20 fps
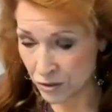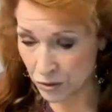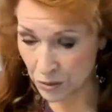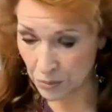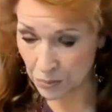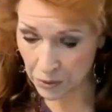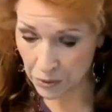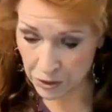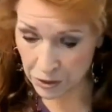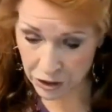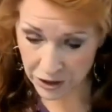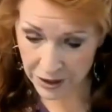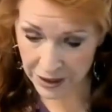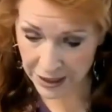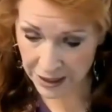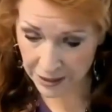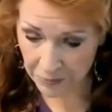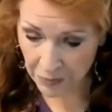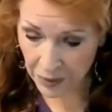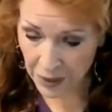Torah
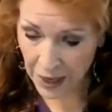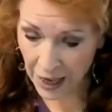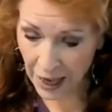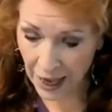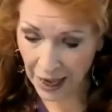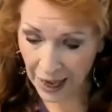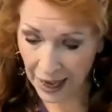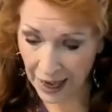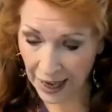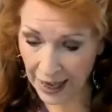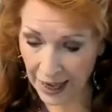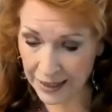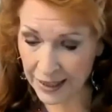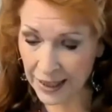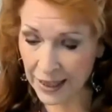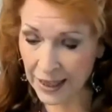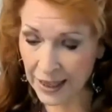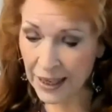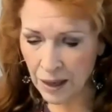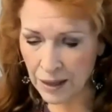portions.
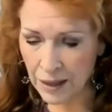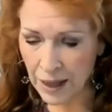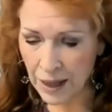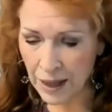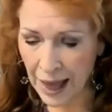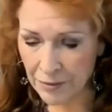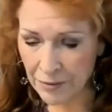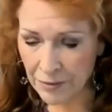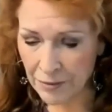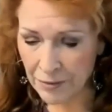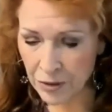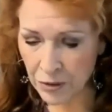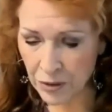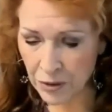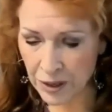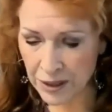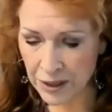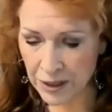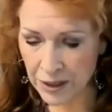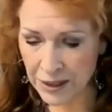And the
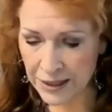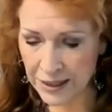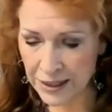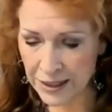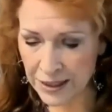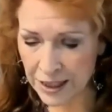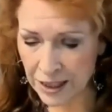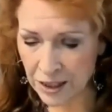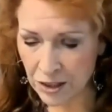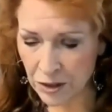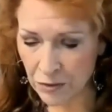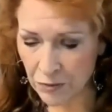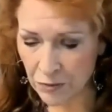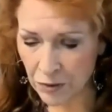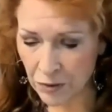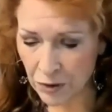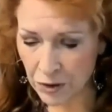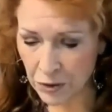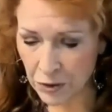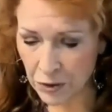Haftorah is Ezekiel
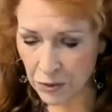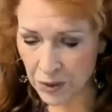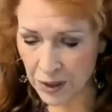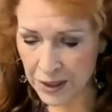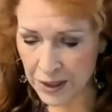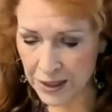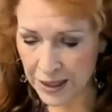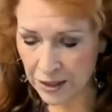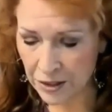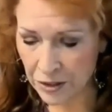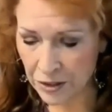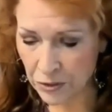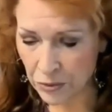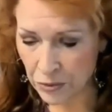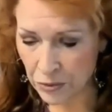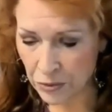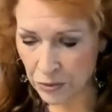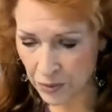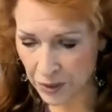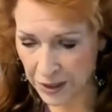43, 10
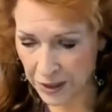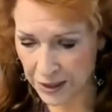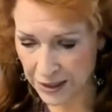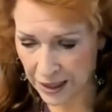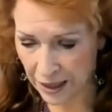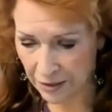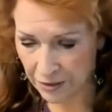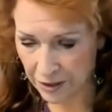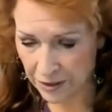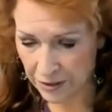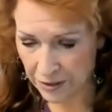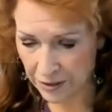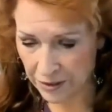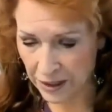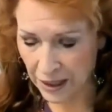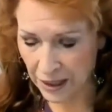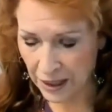through 27.